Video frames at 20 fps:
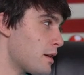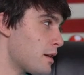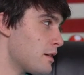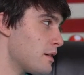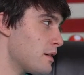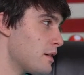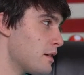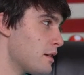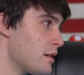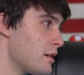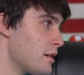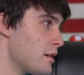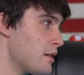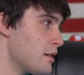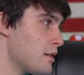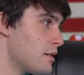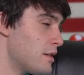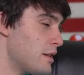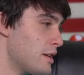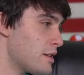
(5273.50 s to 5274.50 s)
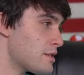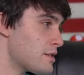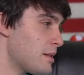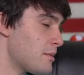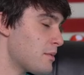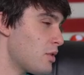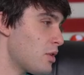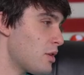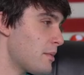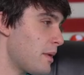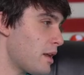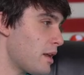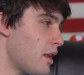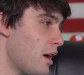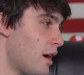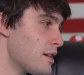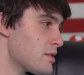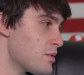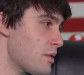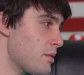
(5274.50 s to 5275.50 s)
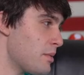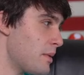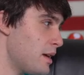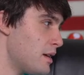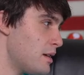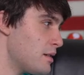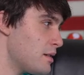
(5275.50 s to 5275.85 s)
You can hear something cool about Lost with me?